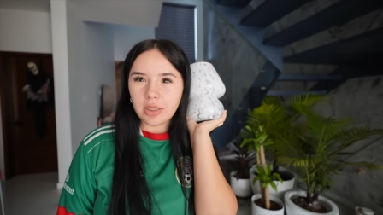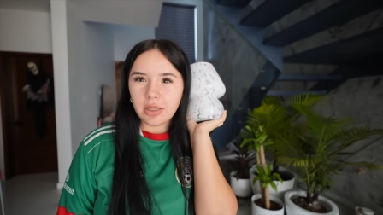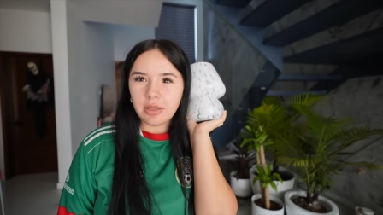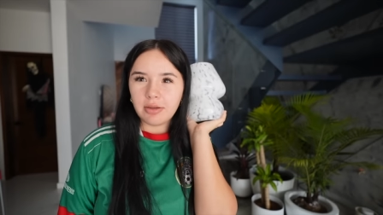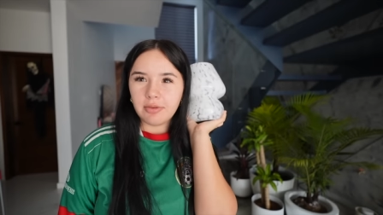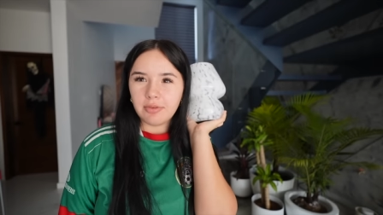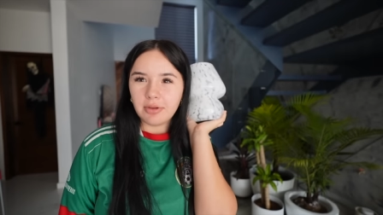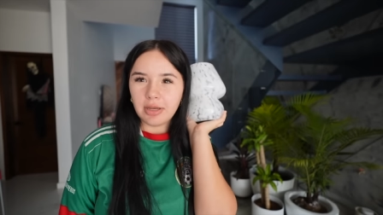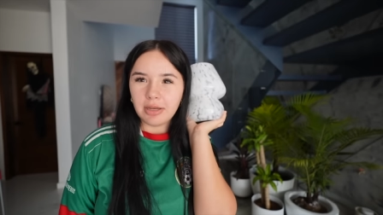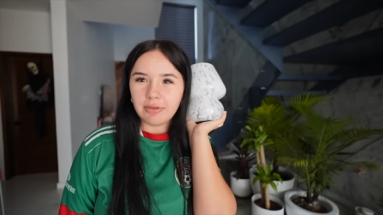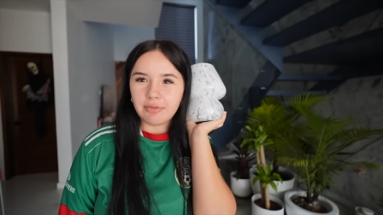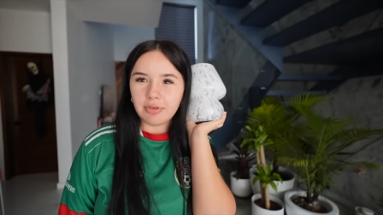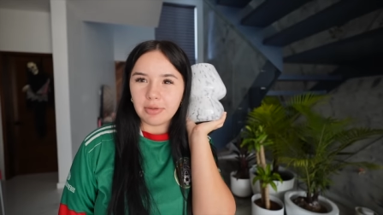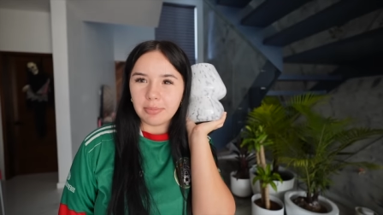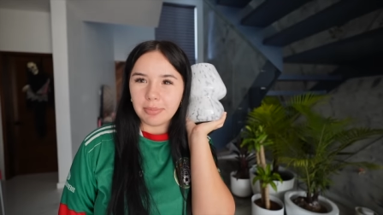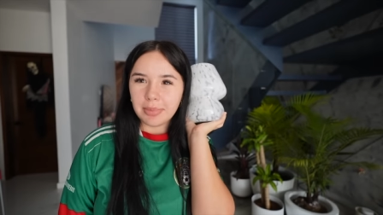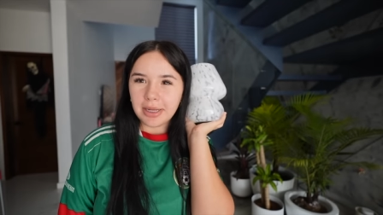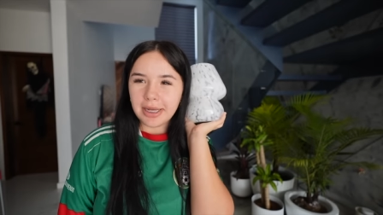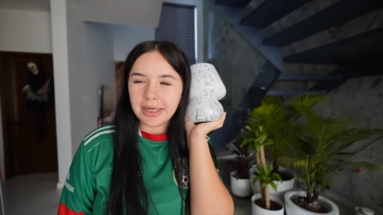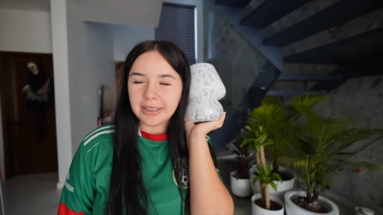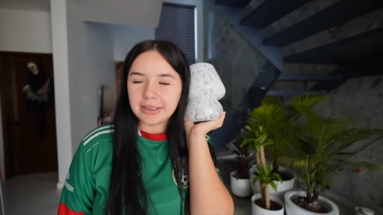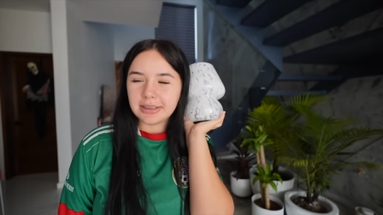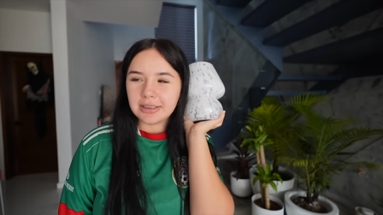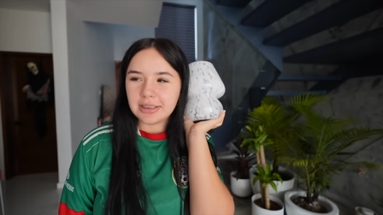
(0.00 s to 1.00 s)
I've ever
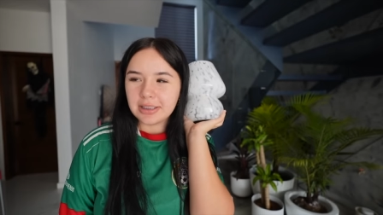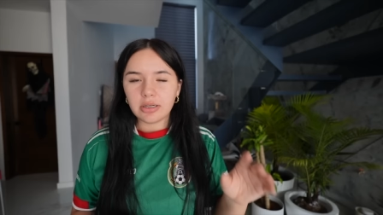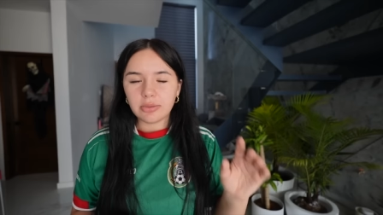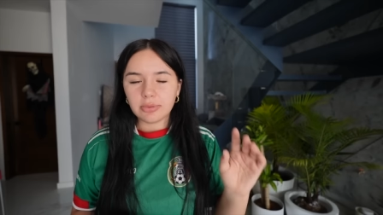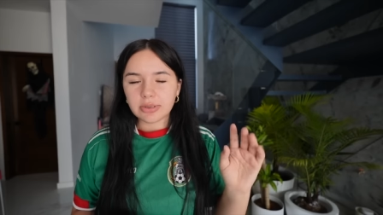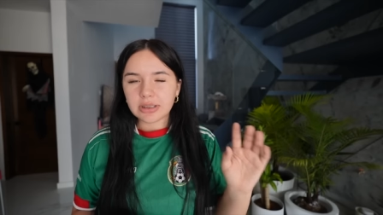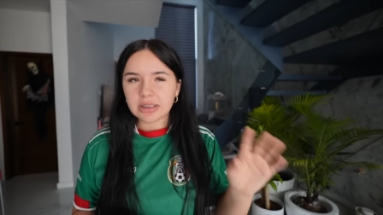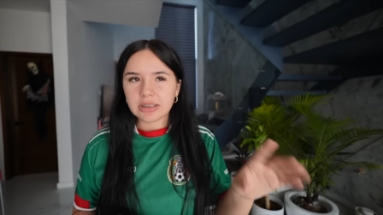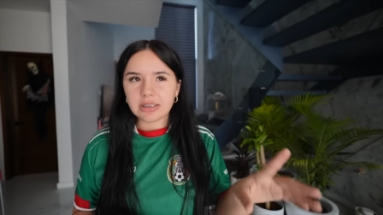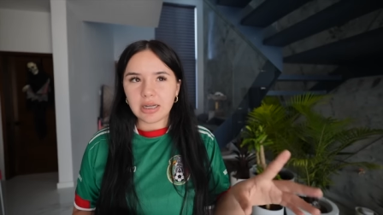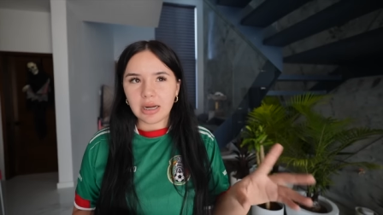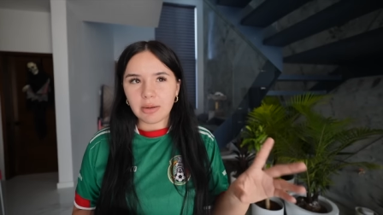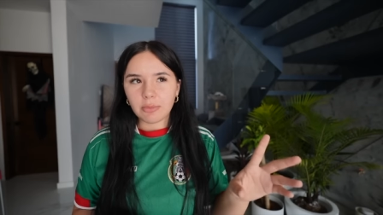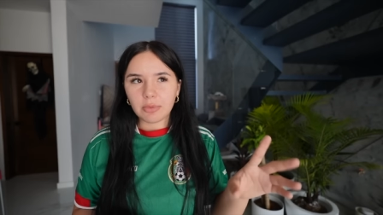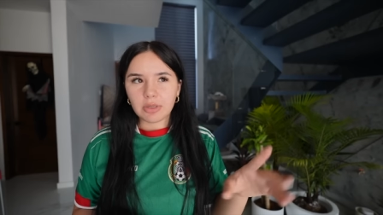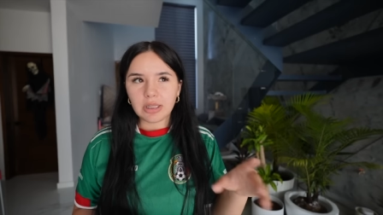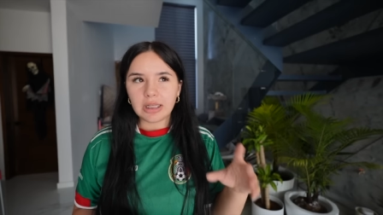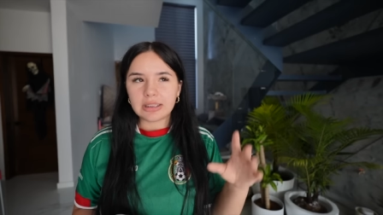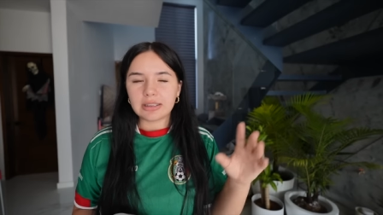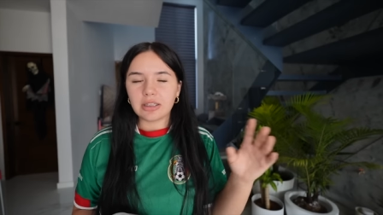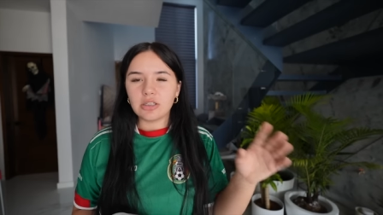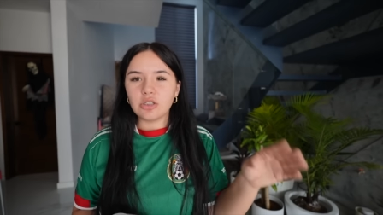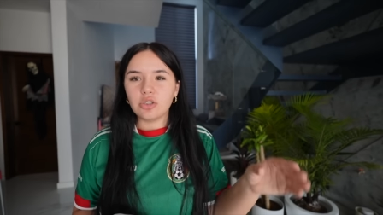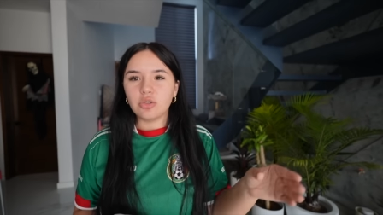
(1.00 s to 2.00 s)
met. It was a time where
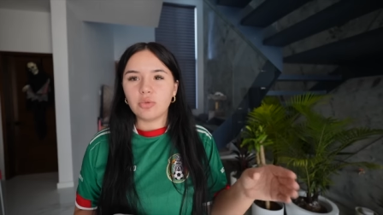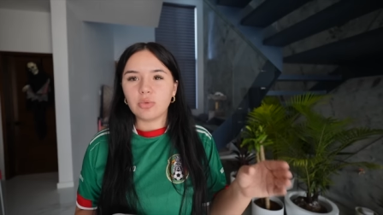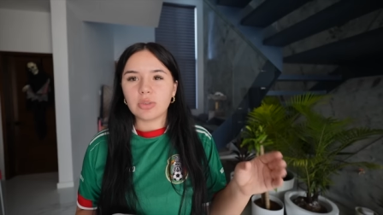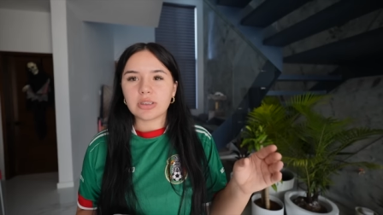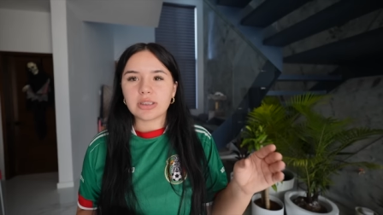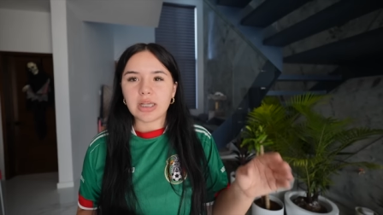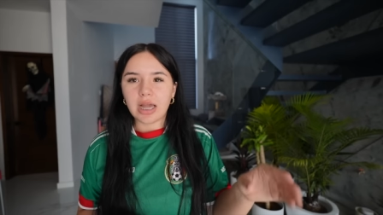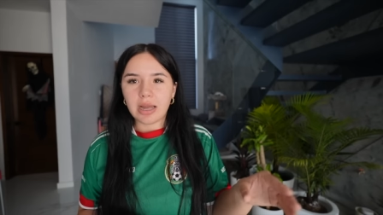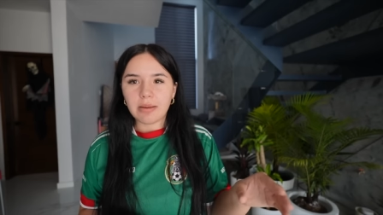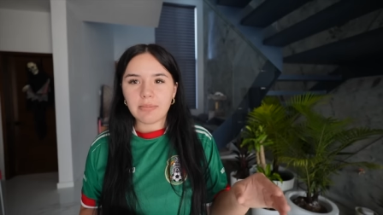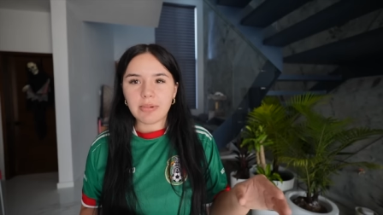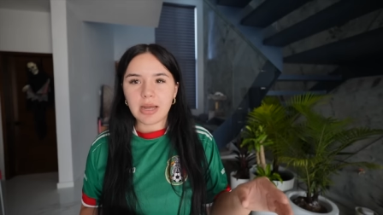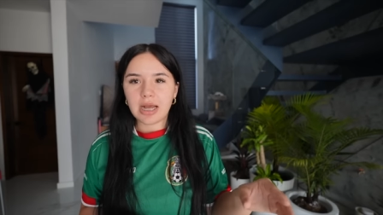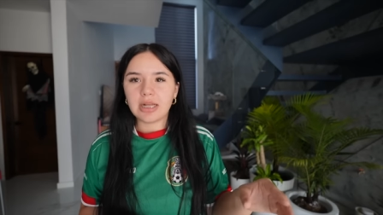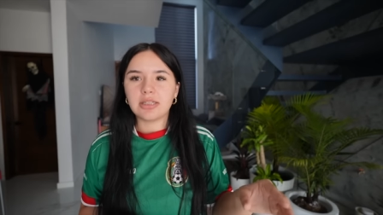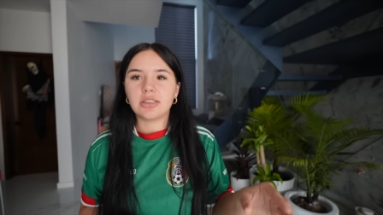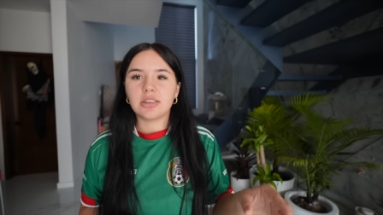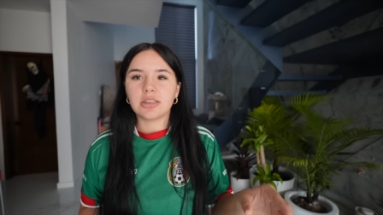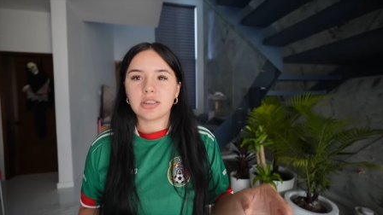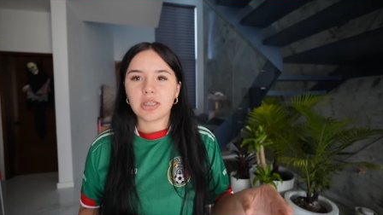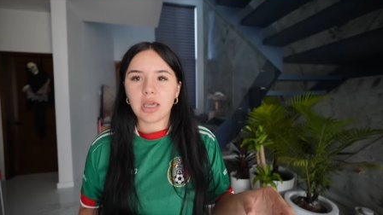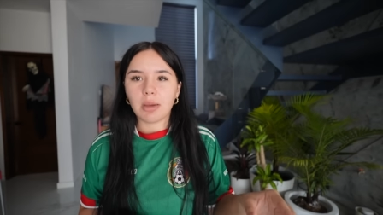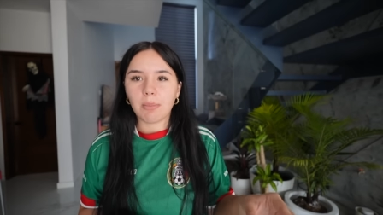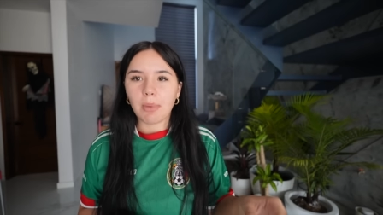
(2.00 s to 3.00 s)
like the newest iPad
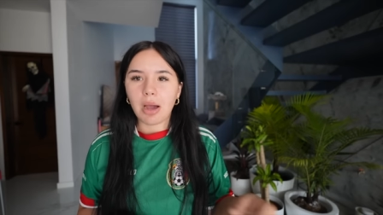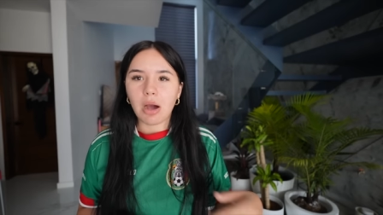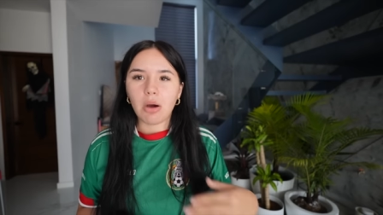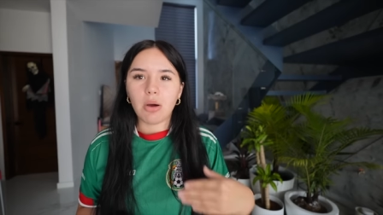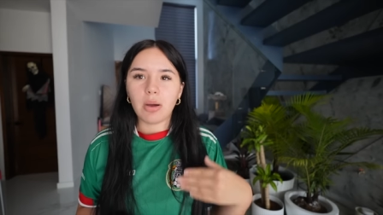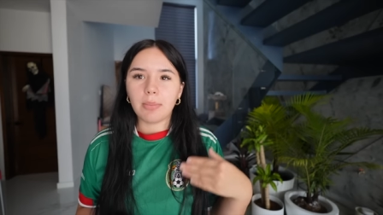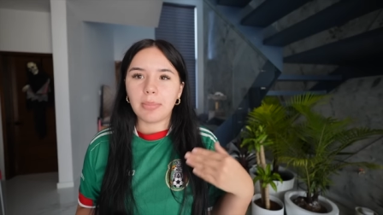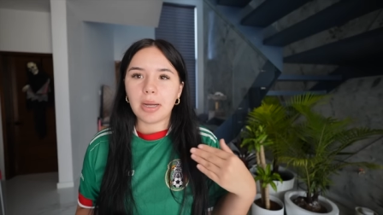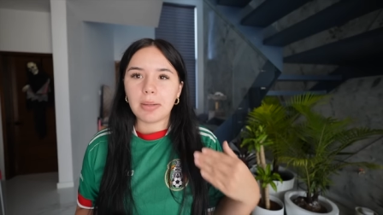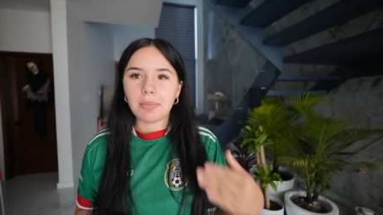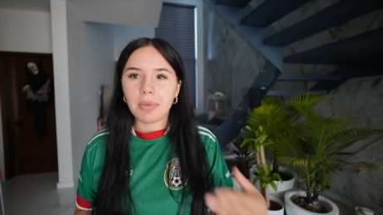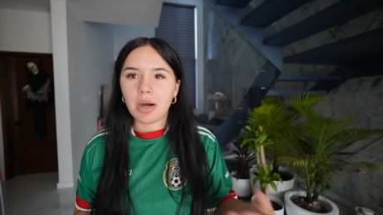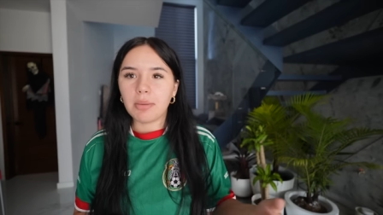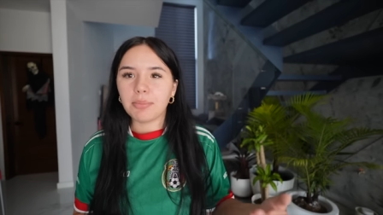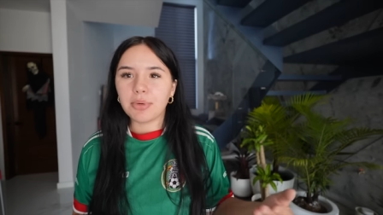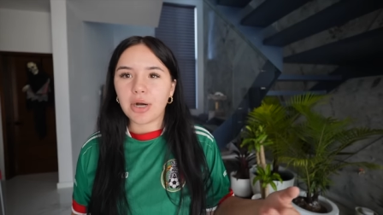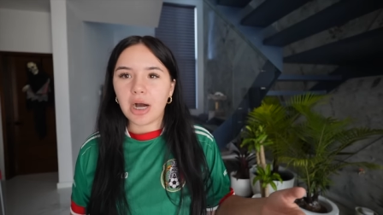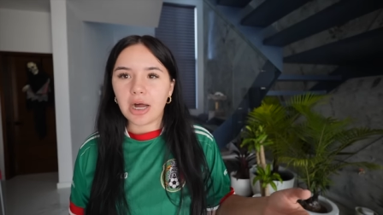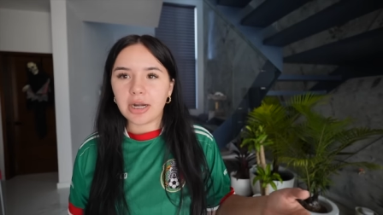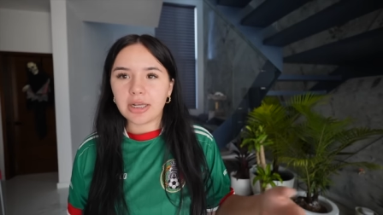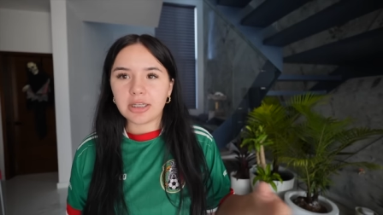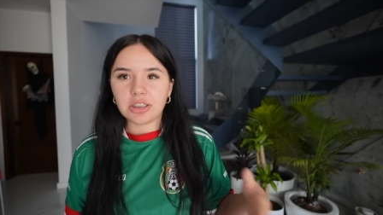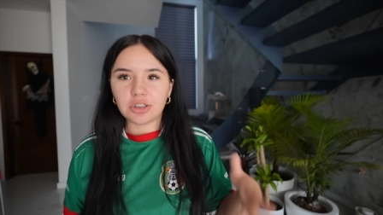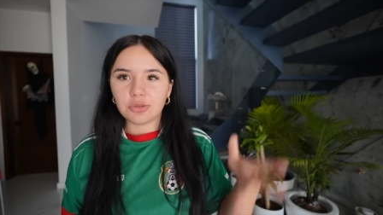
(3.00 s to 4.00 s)
just came came out and my mom
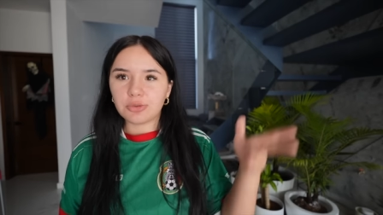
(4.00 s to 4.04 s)
got it.